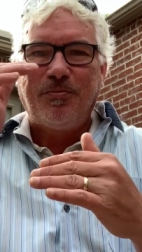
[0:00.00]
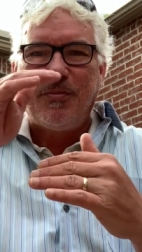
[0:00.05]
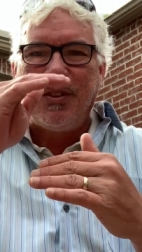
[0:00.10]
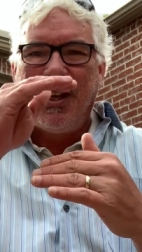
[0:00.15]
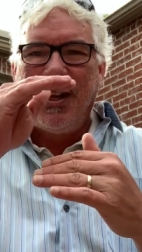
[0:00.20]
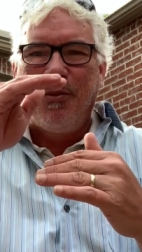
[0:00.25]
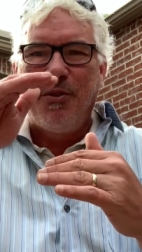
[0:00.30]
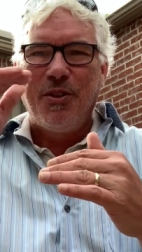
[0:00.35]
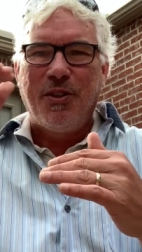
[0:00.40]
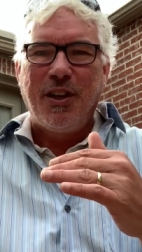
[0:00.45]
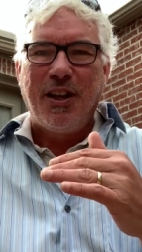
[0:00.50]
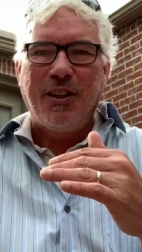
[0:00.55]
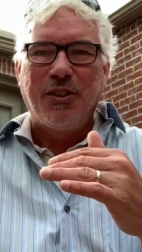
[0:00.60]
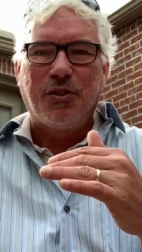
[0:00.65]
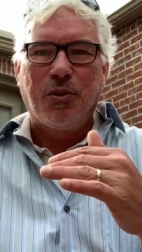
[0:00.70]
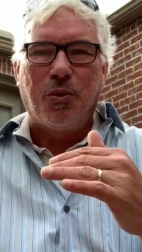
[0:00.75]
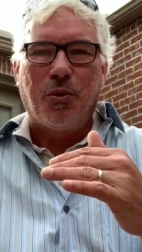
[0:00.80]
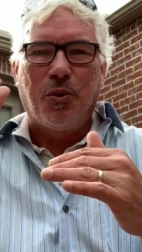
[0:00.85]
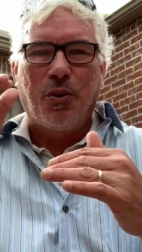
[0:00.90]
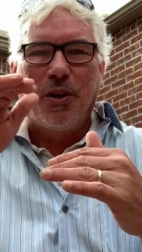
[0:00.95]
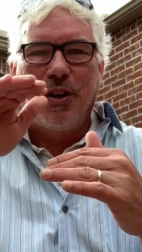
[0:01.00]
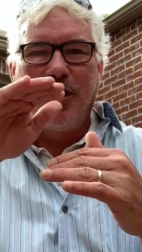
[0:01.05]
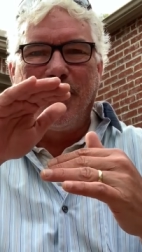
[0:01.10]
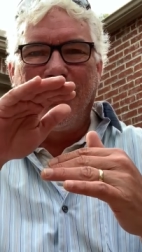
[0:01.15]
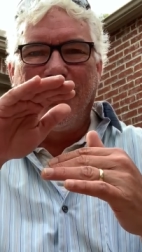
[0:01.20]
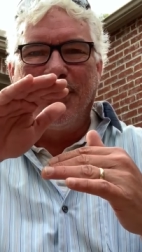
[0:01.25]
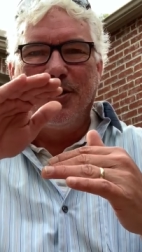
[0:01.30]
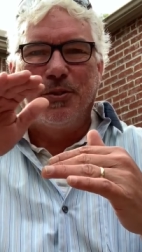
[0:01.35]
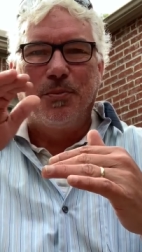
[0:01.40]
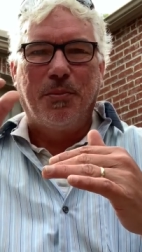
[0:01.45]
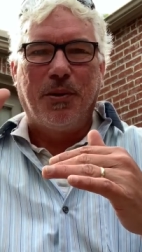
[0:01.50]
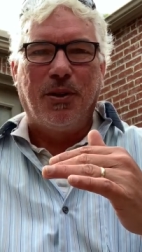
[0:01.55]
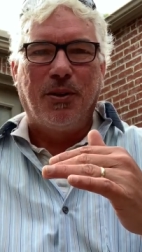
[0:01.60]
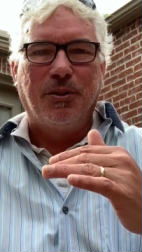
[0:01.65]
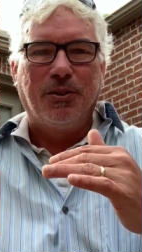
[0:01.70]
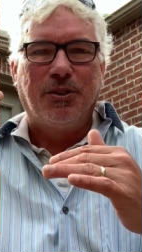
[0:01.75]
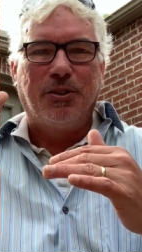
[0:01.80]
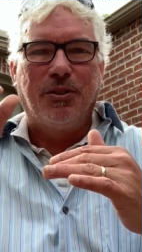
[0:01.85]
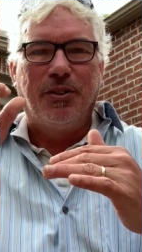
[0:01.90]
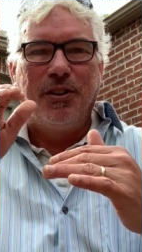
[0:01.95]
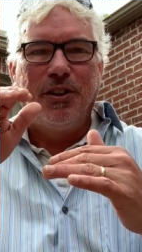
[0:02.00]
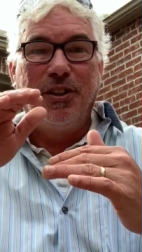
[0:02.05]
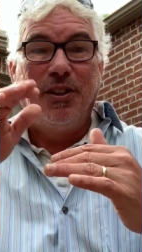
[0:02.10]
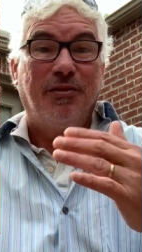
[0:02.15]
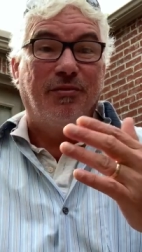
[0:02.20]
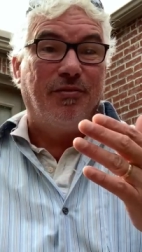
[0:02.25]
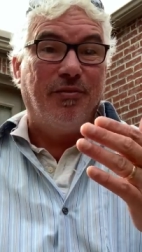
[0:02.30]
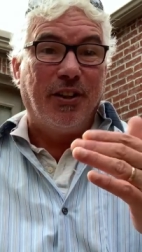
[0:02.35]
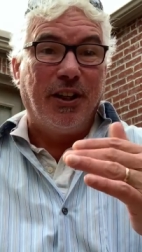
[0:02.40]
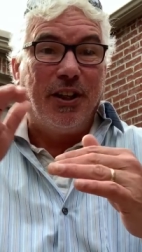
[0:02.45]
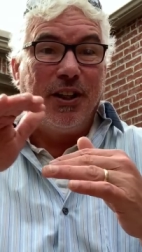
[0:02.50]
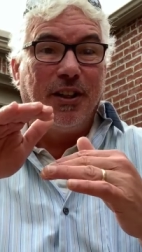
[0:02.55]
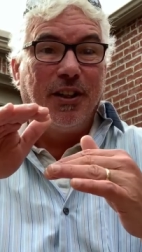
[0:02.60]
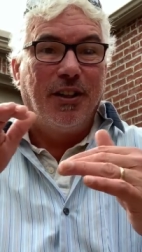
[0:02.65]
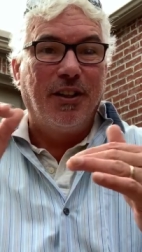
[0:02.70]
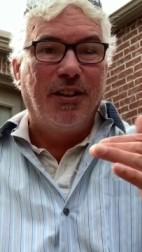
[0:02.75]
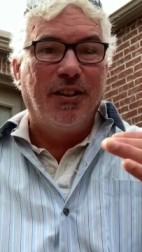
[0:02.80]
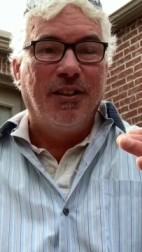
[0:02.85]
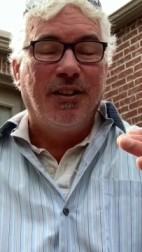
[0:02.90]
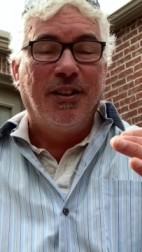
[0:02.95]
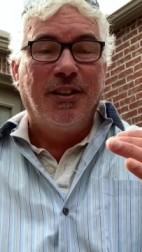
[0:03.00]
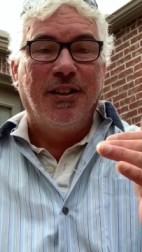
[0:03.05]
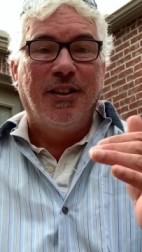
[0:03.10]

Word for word: Everything's organized: poultry, vegan,